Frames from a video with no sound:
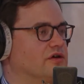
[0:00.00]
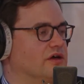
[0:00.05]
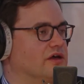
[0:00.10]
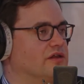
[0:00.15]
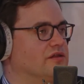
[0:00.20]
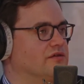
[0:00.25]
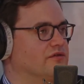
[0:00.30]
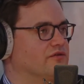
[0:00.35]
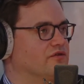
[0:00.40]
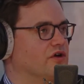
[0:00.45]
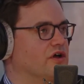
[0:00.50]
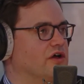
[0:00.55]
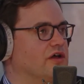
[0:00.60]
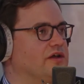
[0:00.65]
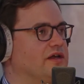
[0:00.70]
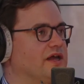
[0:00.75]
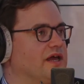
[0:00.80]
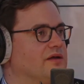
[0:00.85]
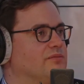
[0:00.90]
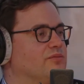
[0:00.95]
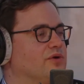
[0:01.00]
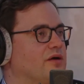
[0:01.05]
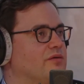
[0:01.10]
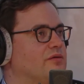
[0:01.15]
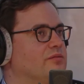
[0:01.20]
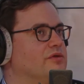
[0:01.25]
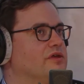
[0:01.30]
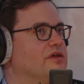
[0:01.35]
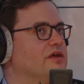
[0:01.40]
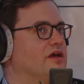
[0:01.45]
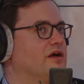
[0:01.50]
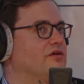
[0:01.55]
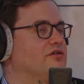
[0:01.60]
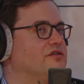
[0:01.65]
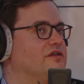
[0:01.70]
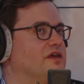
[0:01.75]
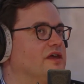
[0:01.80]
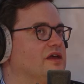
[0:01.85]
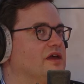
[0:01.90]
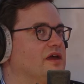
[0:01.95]
in the fraud, and probably, I would
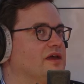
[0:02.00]
say,